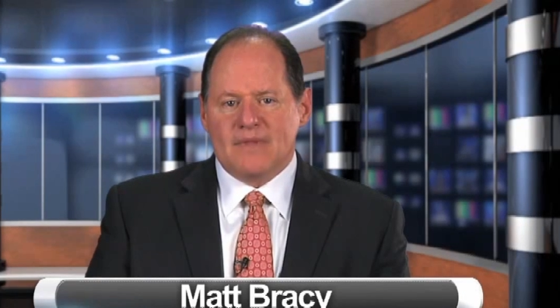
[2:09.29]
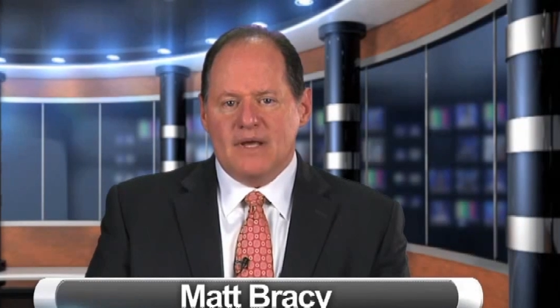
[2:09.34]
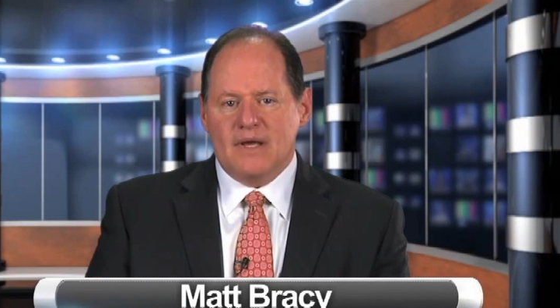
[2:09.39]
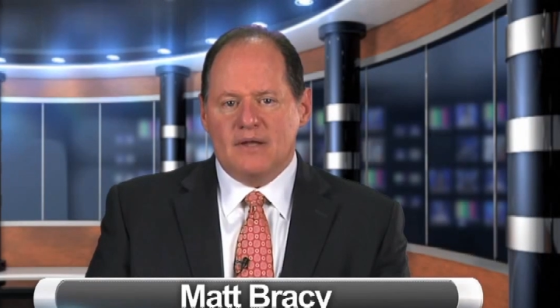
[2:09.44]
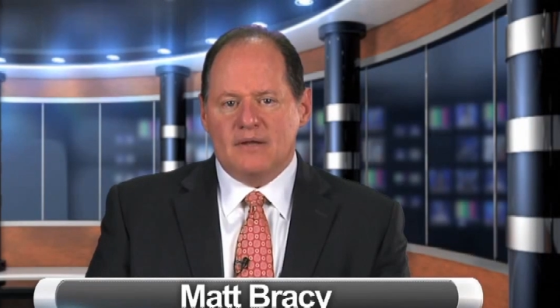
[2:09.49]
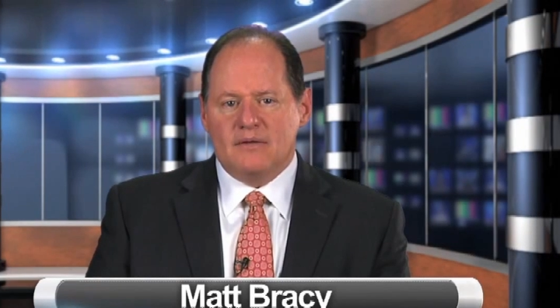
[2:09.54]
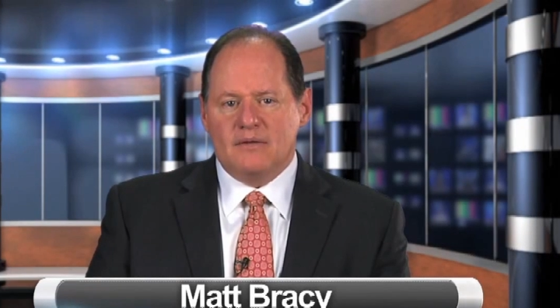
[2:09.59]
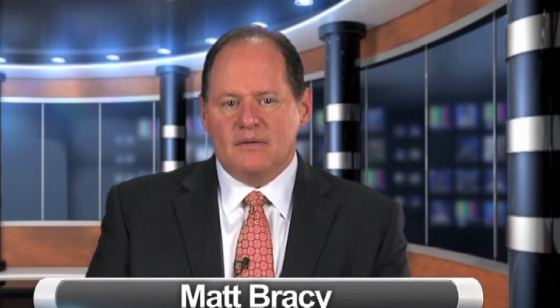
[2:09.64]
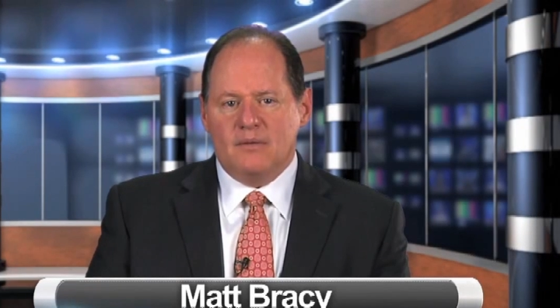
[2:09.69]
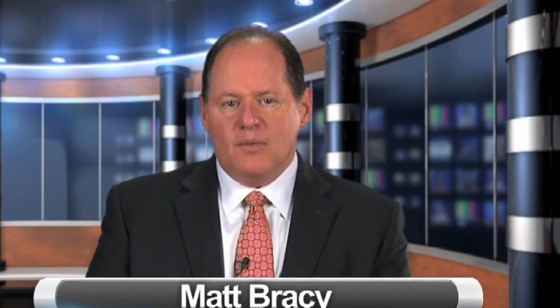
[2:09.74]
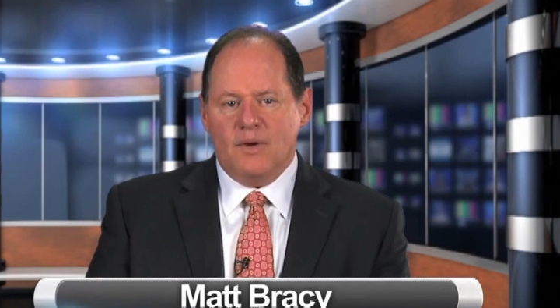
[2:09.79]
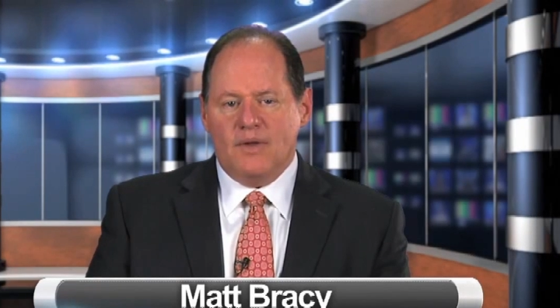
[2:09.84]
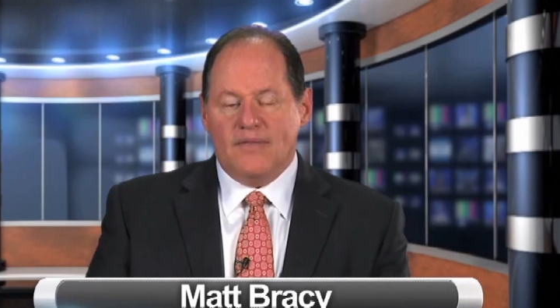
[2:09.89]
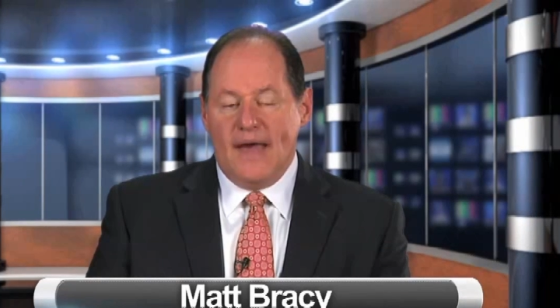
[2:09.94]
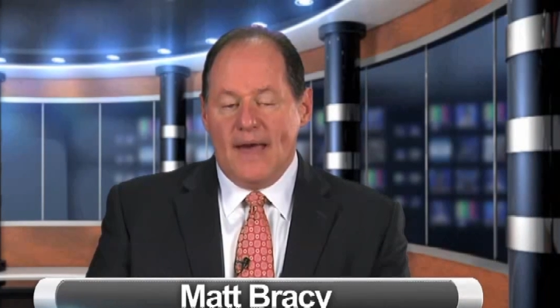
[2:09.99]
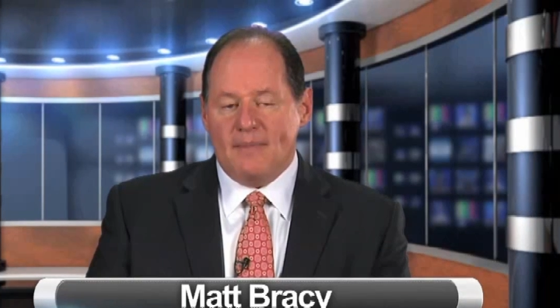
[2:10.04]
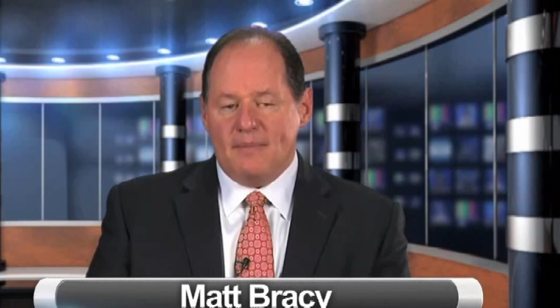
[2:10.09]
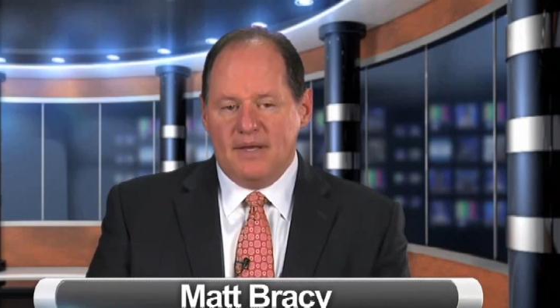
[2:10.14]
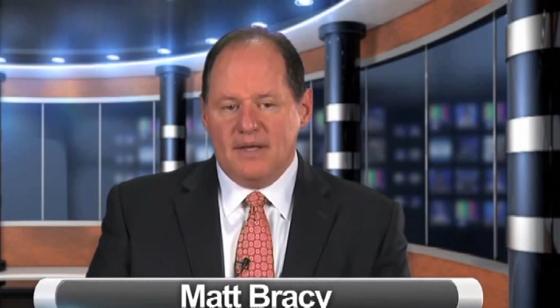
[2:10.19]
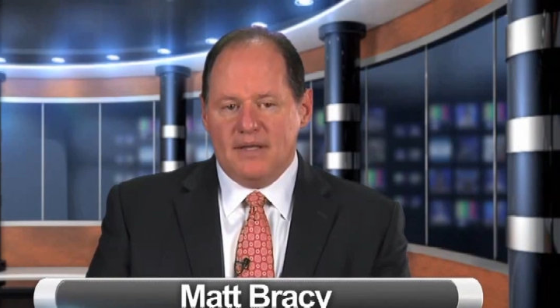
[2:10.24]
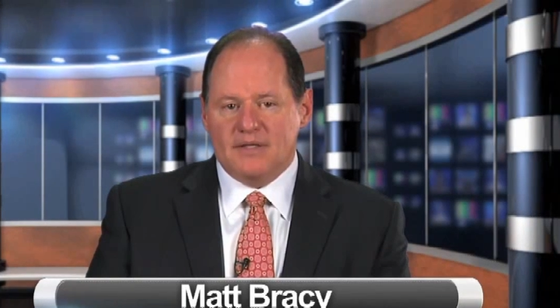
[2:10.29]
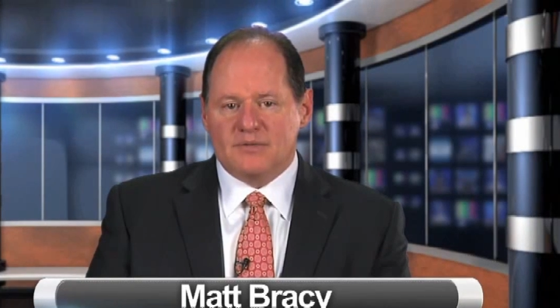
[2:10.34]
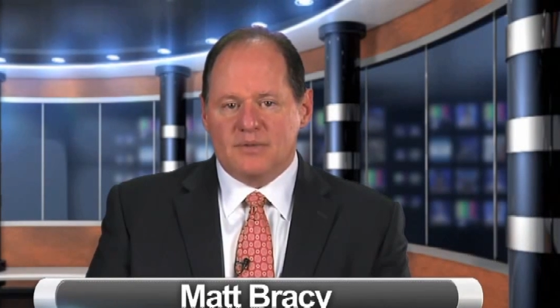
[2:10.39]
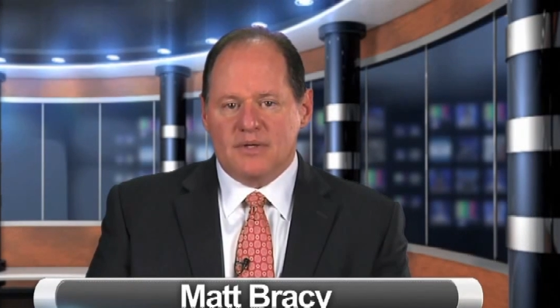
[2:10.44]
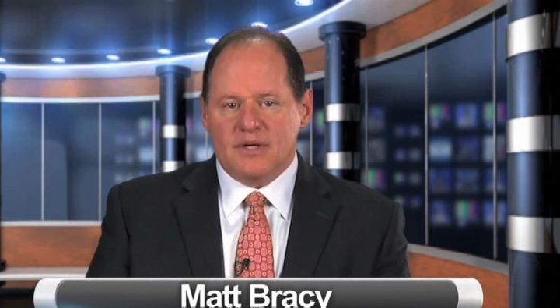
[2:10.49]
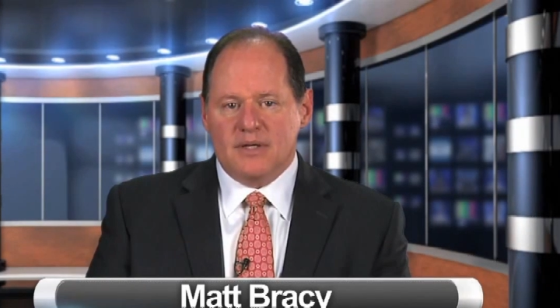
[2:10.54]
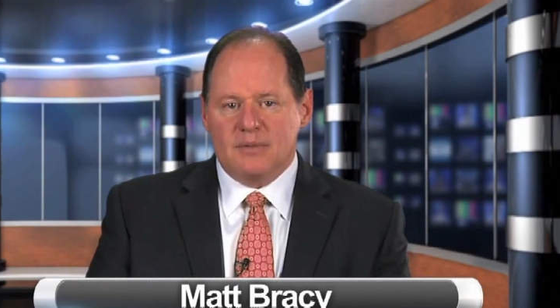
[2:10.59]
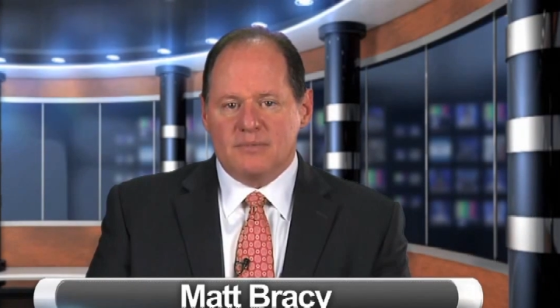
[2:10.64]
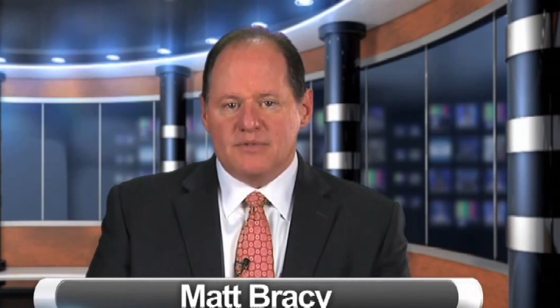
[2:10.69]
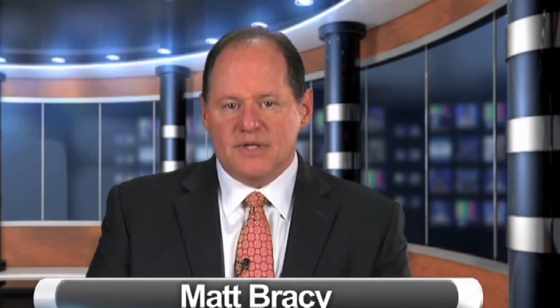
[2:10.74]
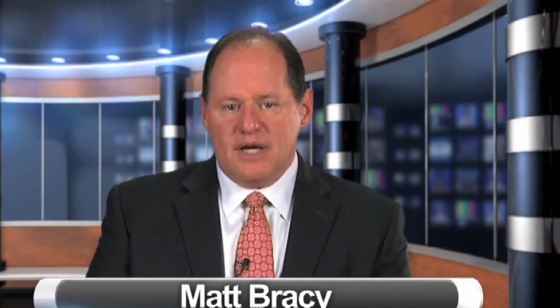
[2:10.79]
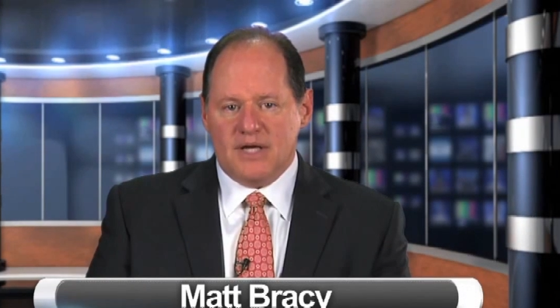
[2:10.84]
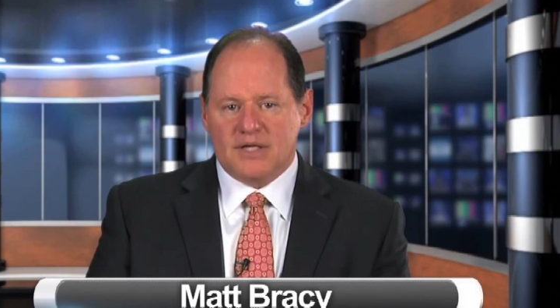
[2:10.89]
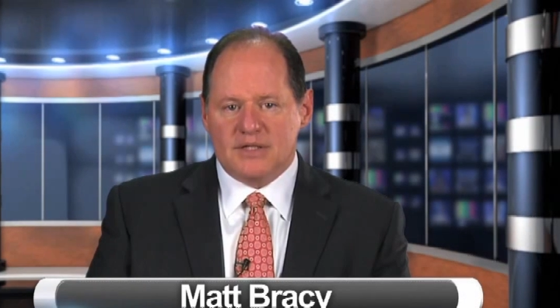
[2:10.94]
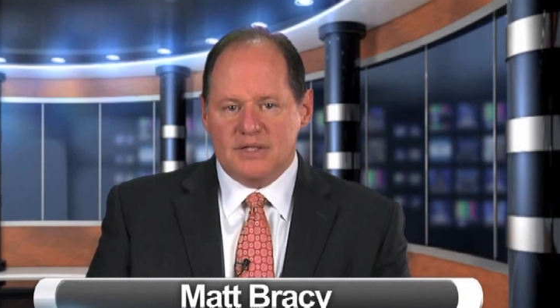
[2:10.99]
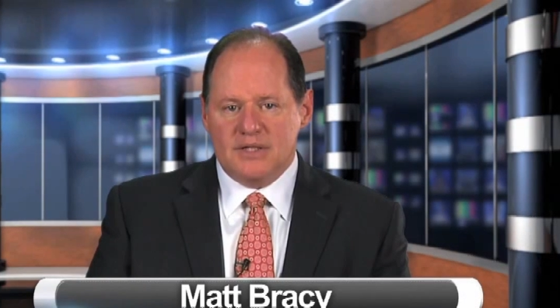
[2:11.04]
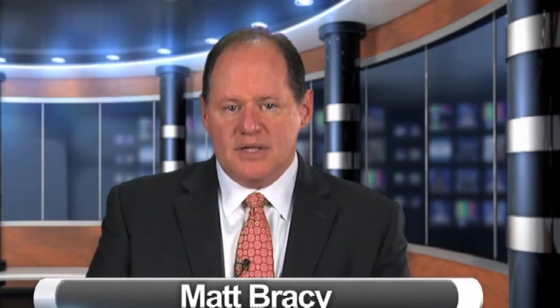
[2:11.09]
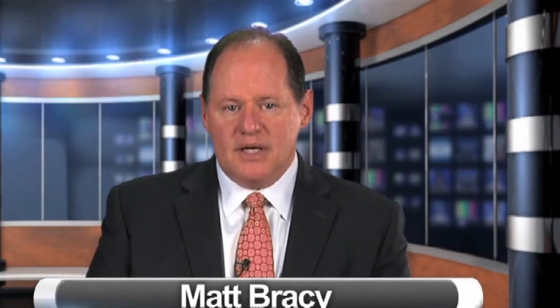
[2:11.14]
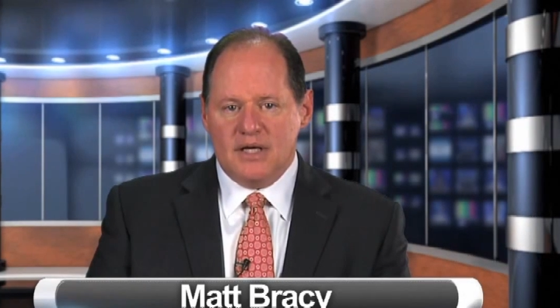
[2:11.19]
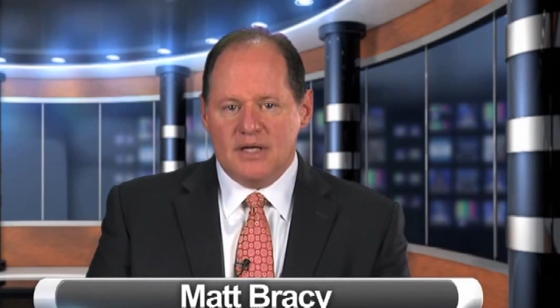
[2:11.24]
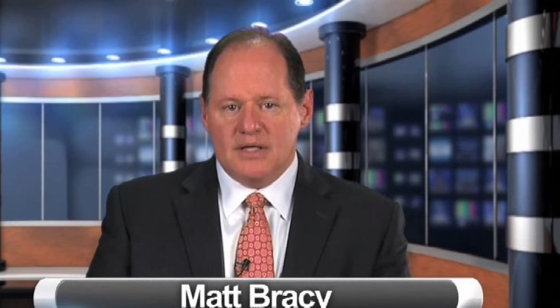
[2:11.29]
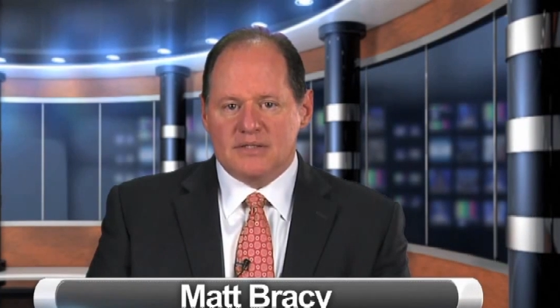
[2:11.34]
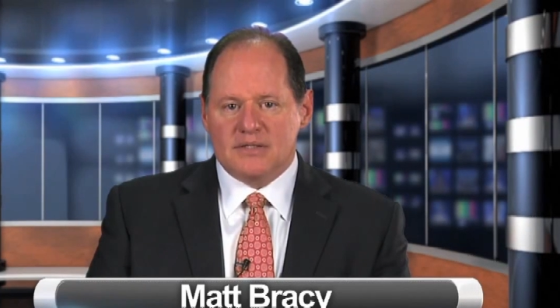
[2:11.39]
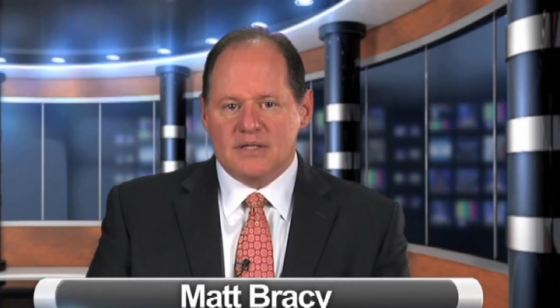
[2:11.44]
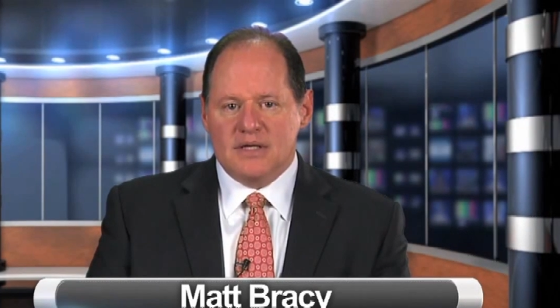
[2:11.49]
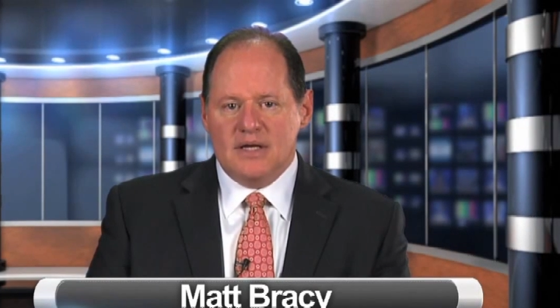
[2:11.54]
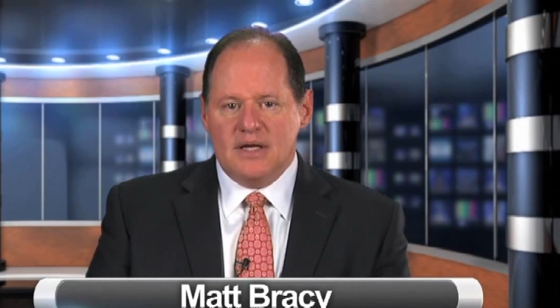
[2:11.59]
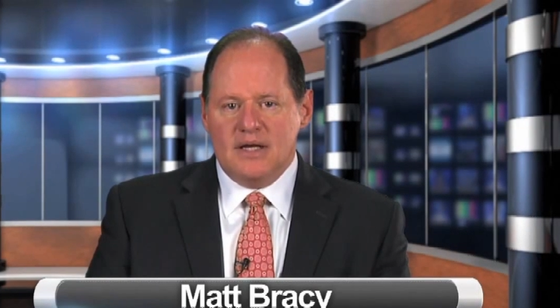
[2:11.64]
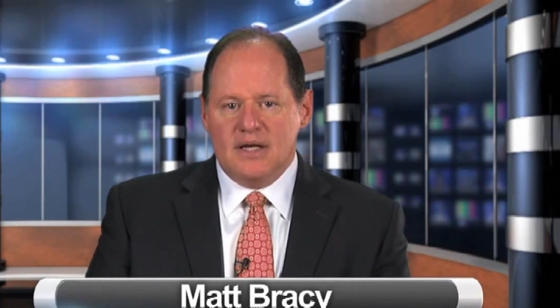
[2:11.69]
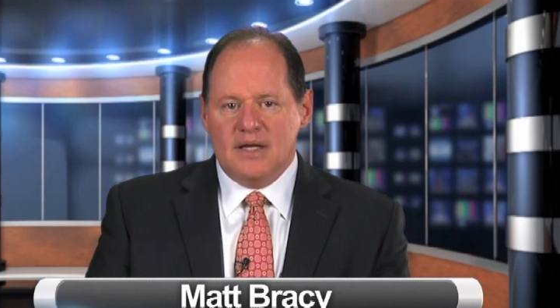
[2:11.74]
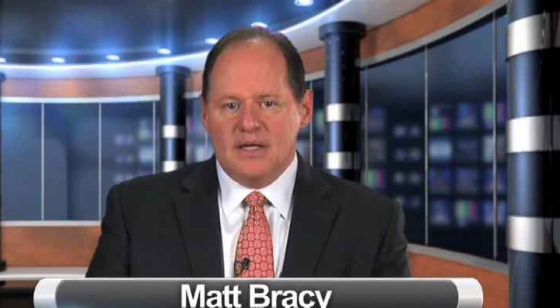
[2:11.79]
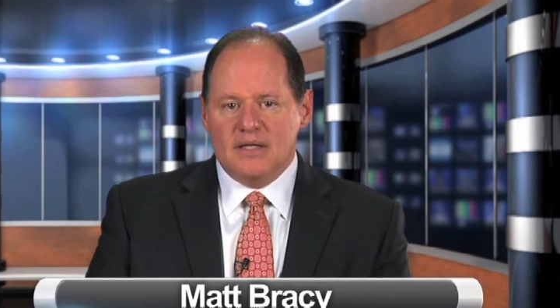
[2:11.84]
And what that means, what an objection does,